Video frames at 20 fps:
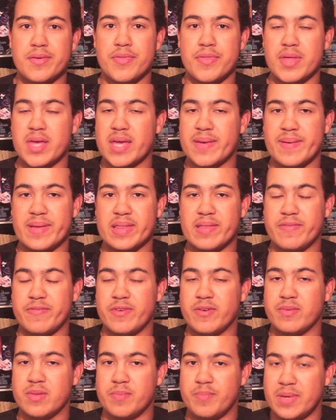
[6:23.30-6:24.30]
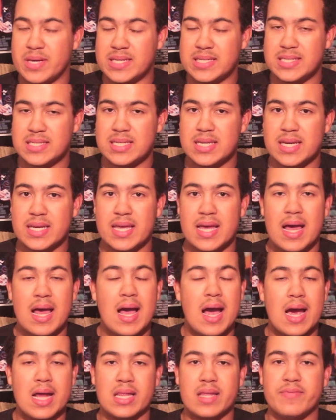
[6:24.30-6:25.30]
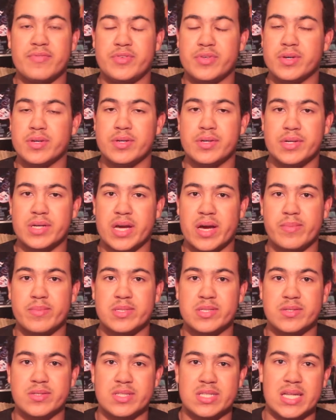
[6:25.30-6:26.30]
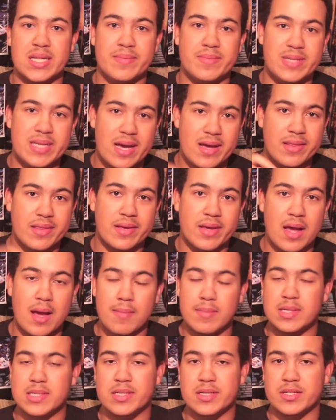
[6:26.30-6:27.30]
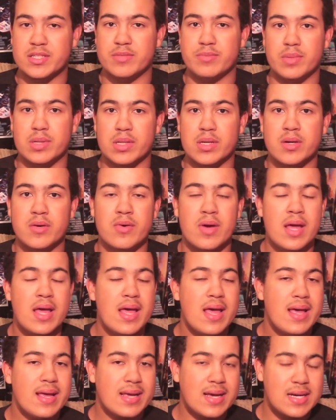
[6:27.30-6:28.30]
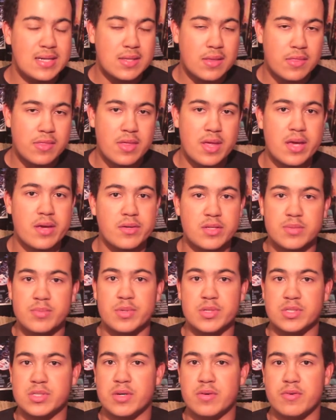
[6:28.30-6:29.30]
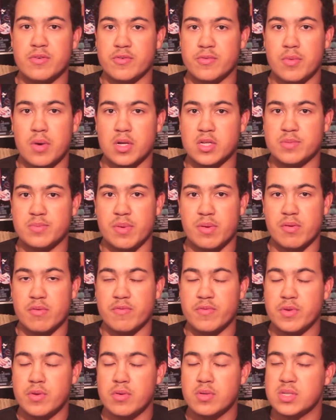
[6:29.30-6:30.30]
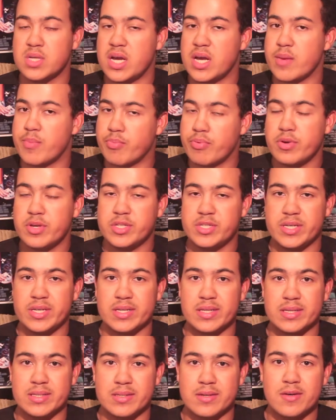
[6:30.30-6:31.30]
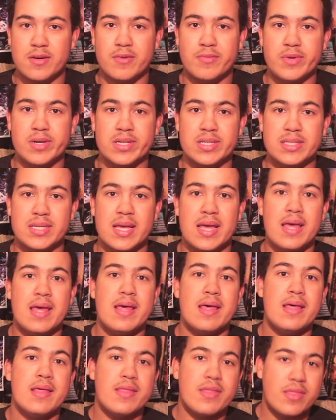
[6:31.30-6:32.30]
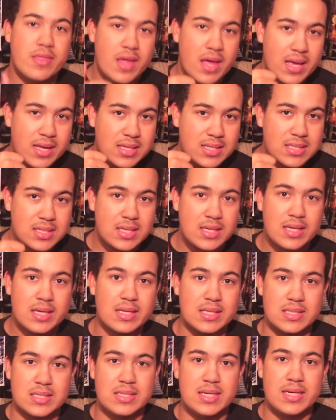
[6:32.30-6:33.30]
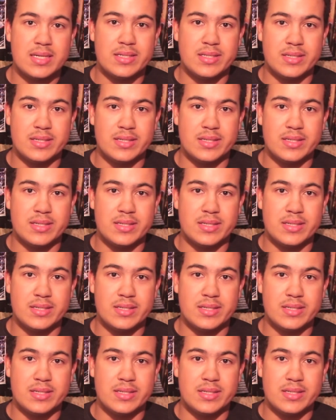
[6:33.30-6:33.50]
there think about the film The Big Sick? I'd love to hear all your comments, so send them down in the comment section below. Guys, thank you so much as always for watching my reviews. I appreciate it as always. Thanks, and stay